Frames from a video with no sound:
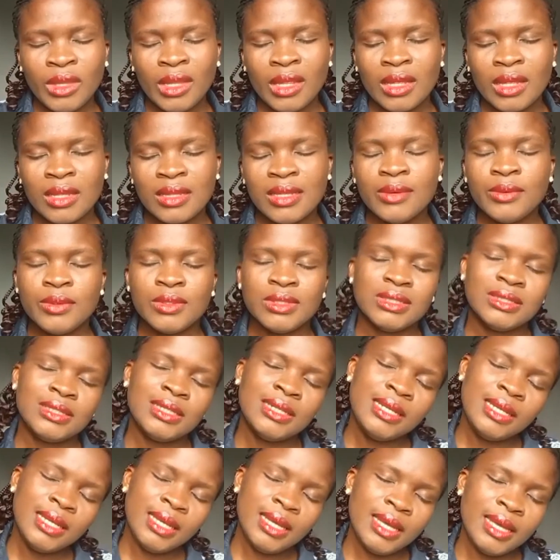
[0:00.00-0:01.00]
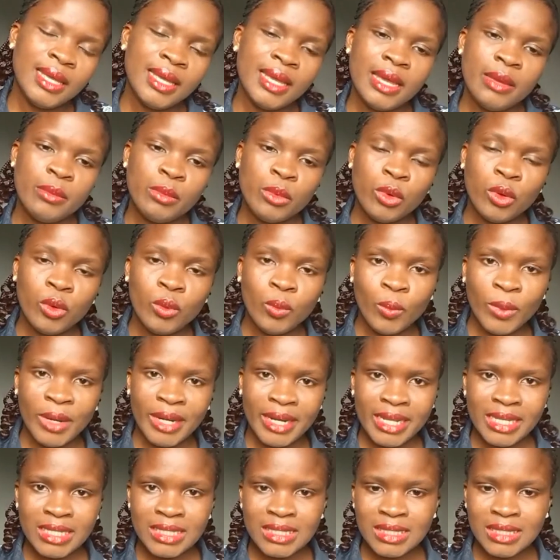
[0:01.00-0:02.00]
That was 3 a.m. on
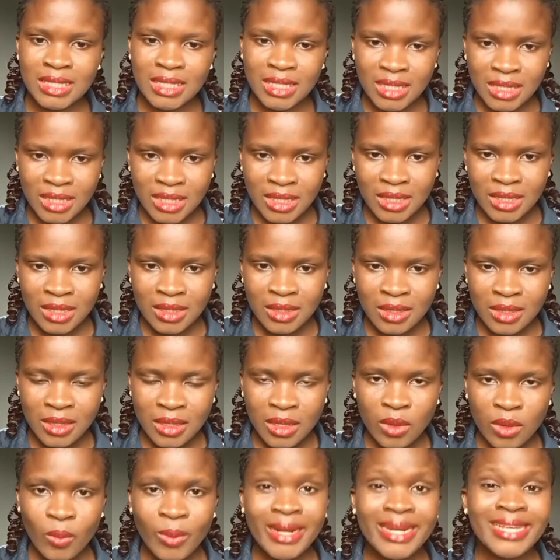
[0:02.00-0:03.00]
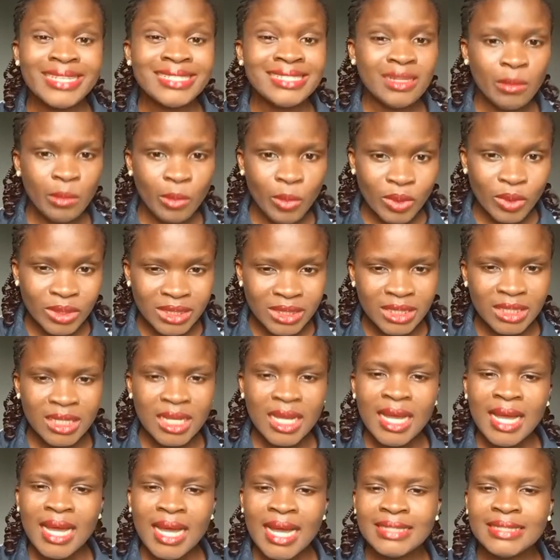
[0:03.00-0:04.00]
Wednesday morning.
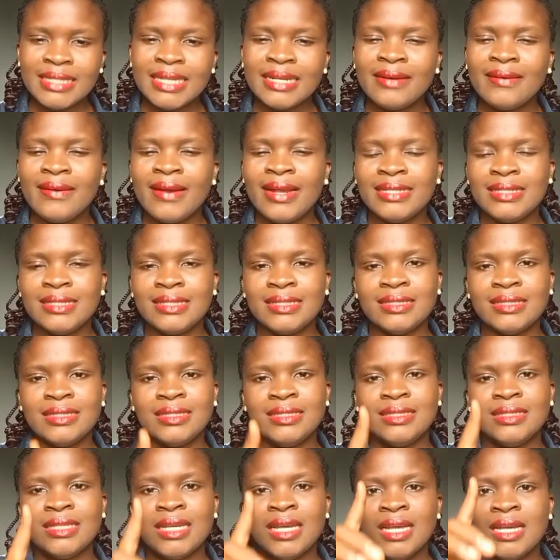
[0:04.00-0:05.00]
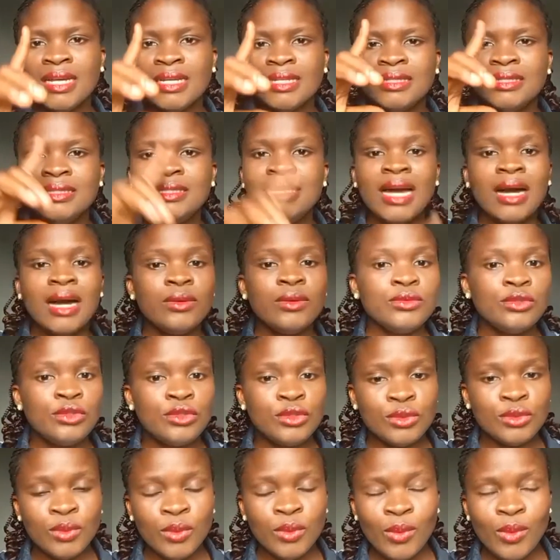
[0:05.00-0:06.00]
I started writing it down
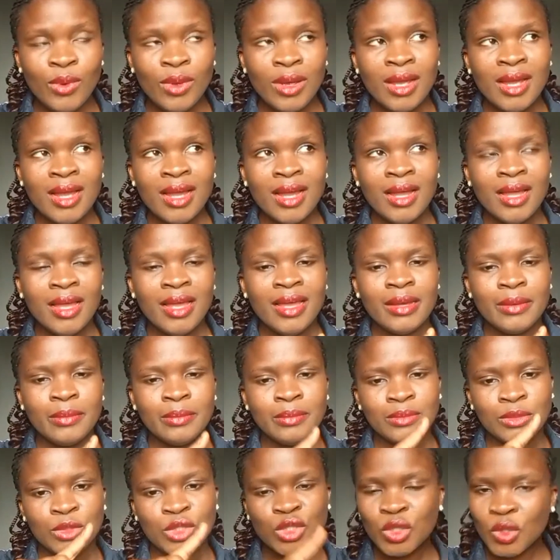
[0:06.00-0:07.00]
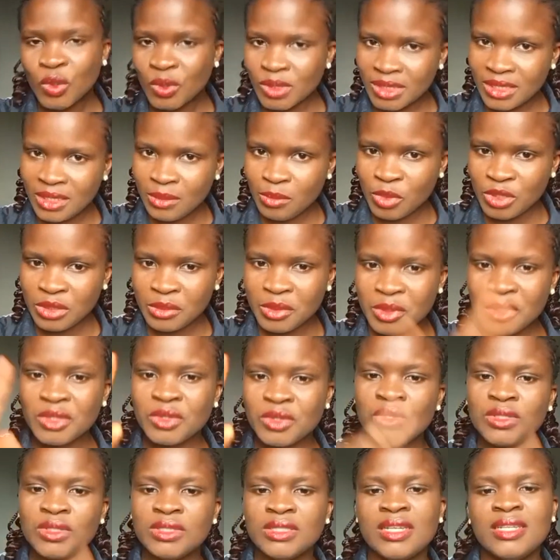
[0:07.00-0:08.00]
to Thursday morning, because
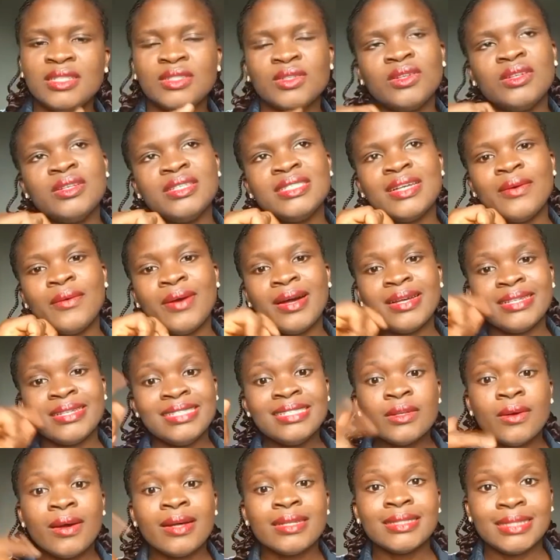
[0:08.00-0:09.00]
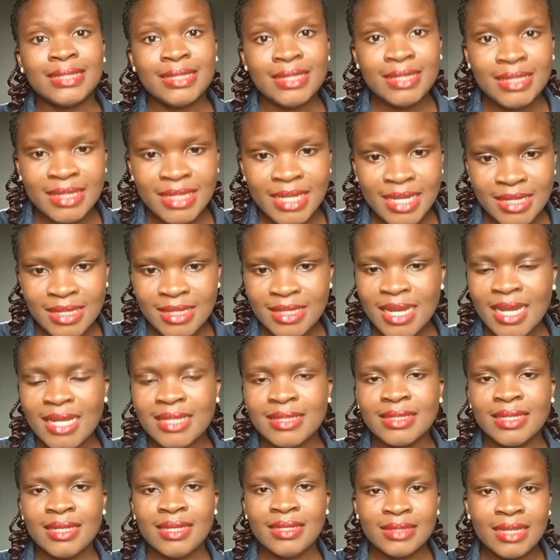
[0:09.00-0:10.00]
Thursday is always our CDS. As
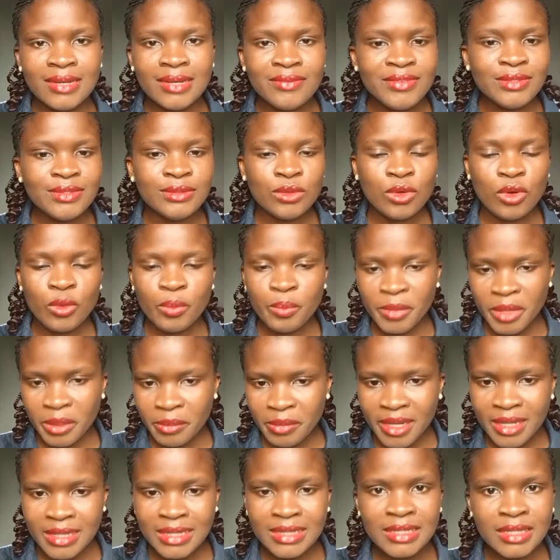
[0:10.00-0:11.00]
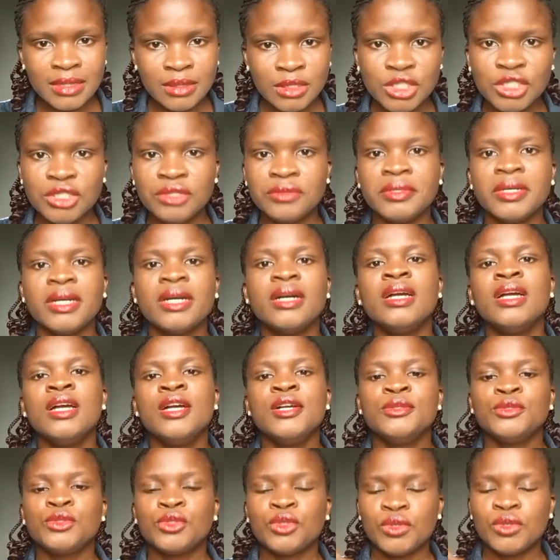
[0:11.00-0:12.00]
a serving corp member in Nigeria,
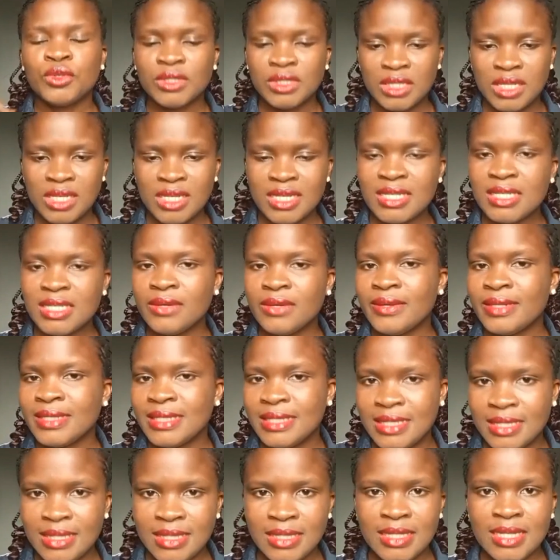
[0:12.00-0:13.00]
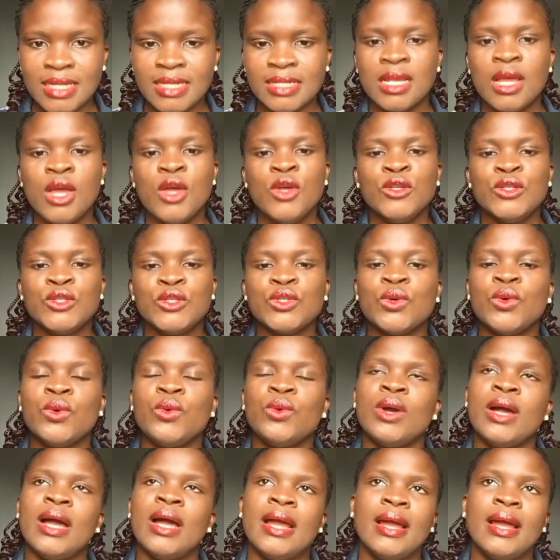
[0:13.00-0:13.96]
Thursday is our CDS. So